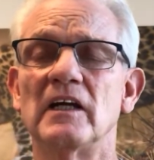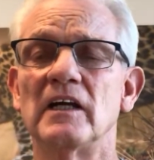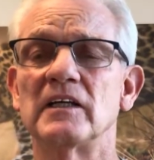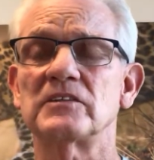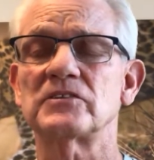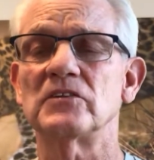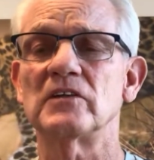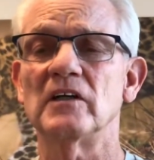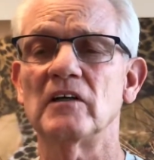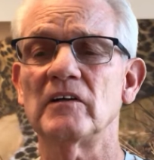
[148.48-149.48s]
And so
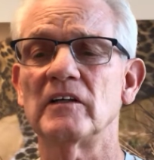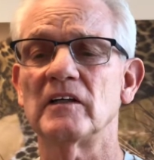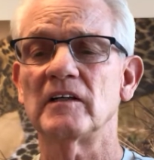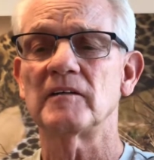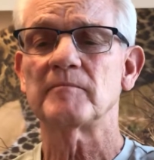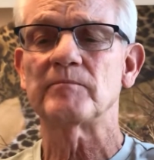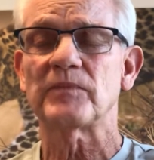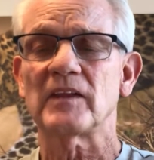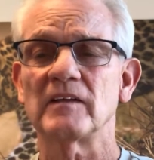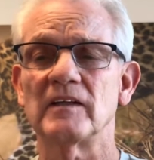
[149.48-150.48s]
God
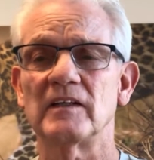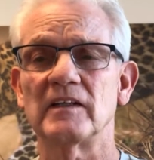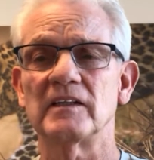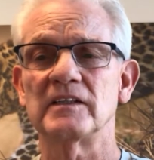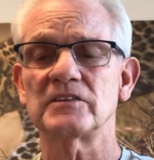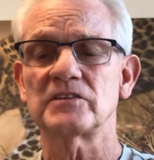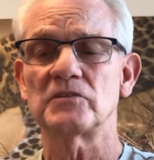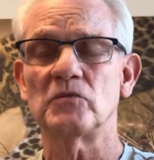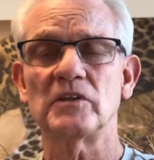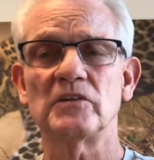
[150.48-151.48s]
is the
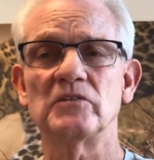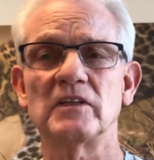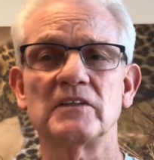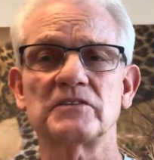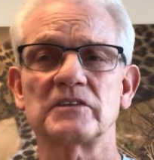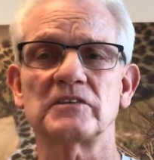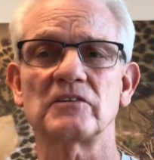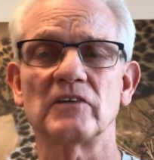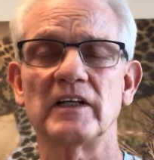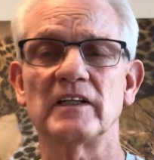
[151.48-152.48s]
one who loves us
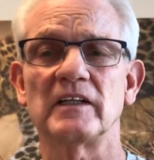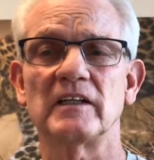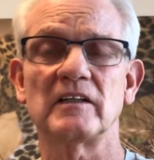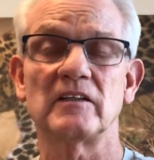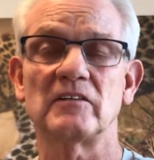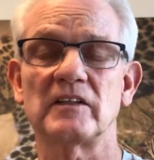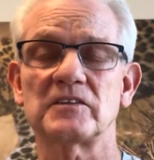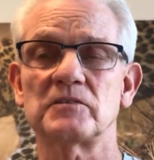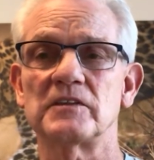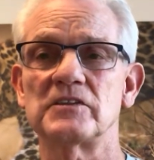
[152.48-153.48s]
greatly. You know,
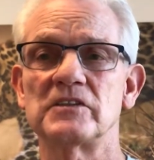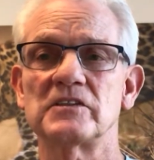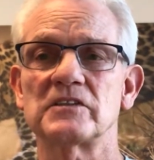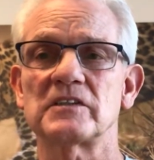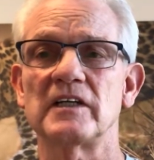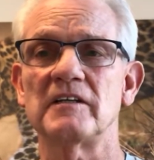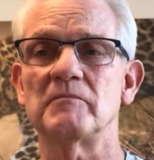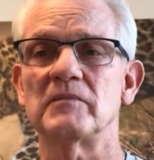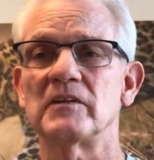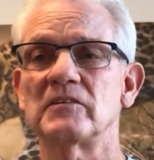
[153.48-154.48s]
that's why Jesus
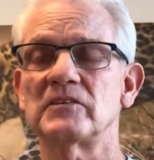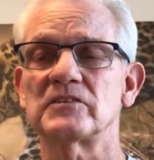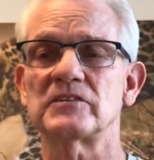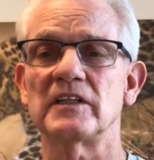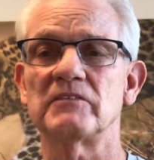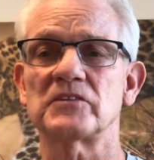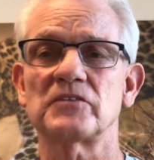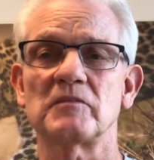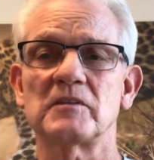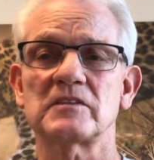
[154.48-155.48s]
came, you know, to save us
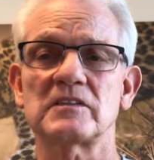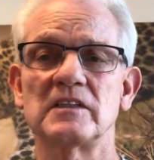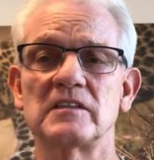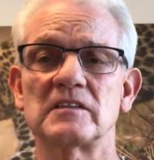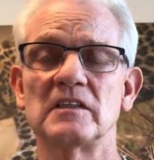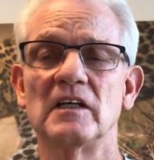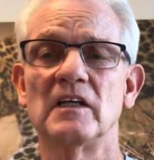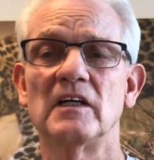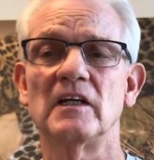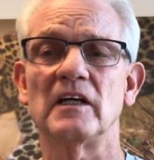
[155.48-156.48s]
from our sins.
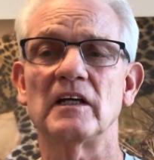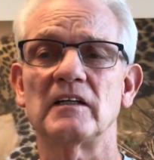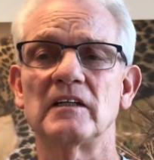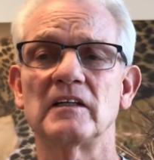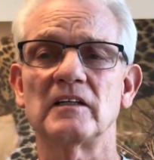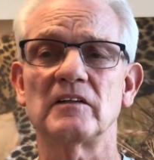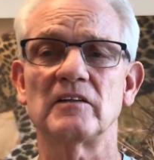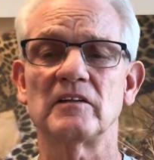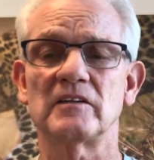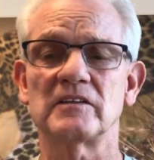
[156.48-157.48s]
And
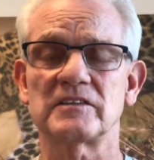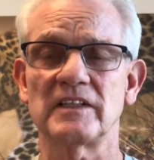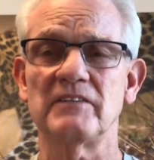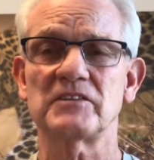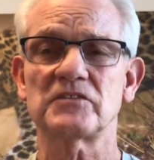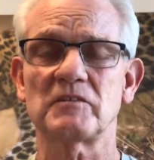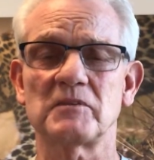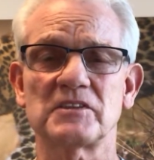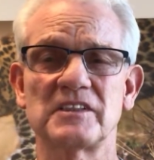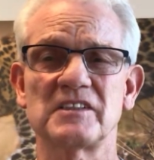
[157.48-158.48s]
to save us from
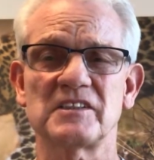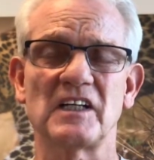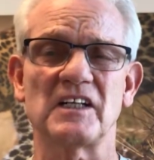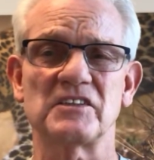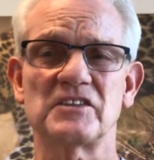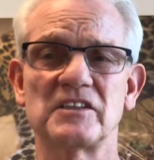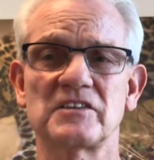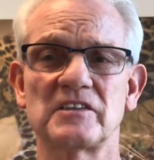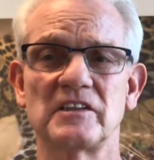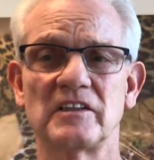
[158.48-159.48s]
our sins, not
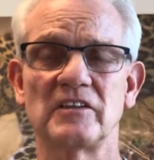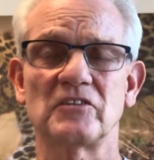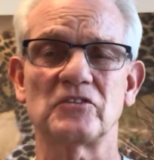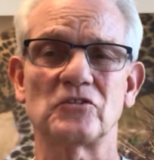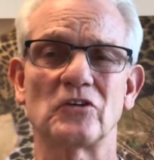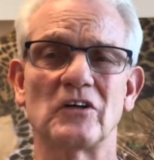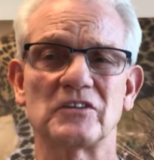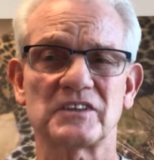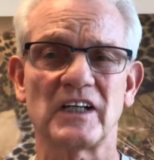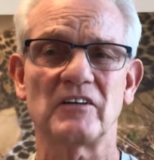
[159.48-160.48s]
just to, you know, to draw
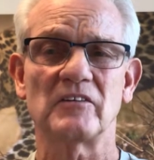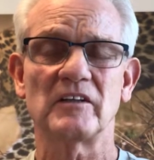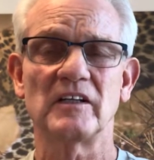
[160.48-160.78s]
us out,